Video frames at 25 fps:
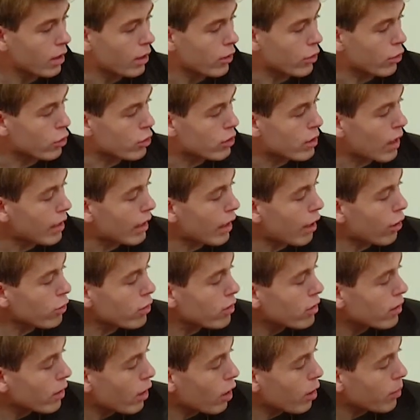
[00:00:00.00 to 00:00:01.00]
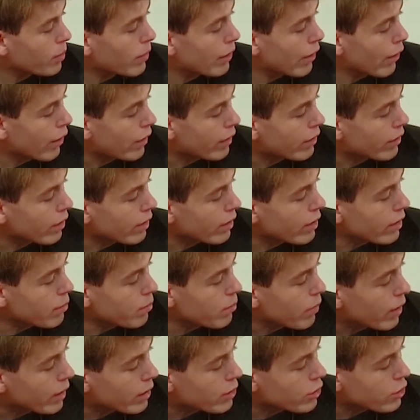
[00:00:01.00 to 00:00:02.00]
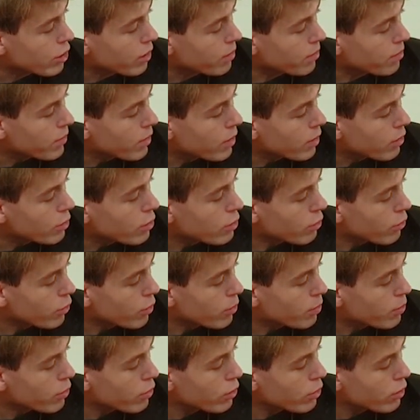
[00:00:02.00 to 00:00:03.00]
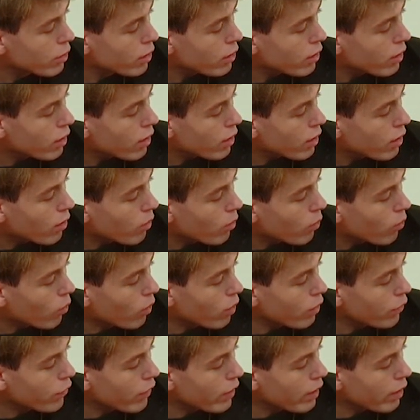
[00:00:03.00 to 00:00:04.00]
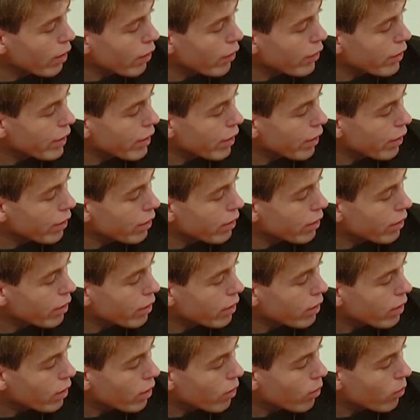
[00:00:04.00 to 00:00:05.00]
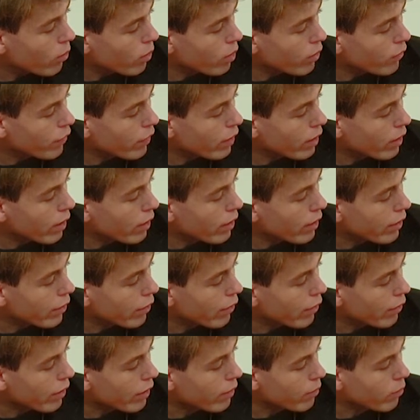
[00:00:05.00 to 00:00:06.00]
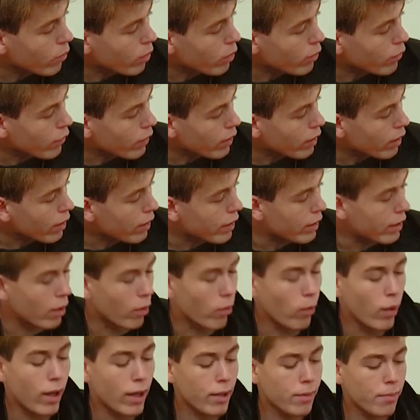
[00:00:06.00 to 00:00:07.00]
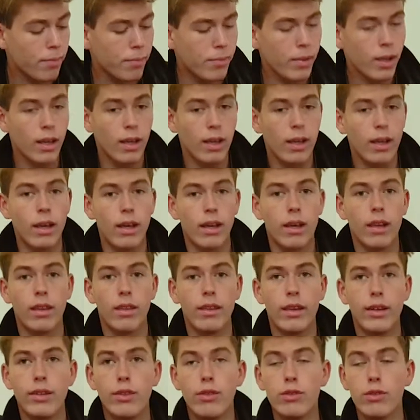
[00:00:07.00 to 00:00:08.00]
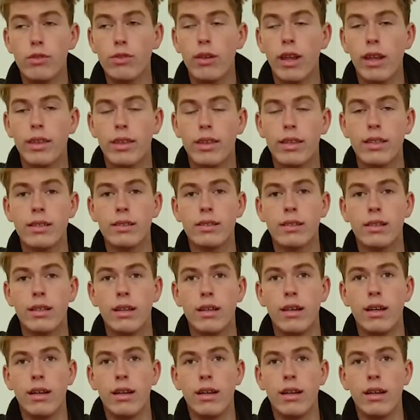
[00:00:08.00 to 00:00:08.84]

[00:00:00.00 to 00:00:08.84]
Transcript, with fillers: You start out up here at the E major. So you put one finger here, one finger here, and one finger here, right? Then you do like this.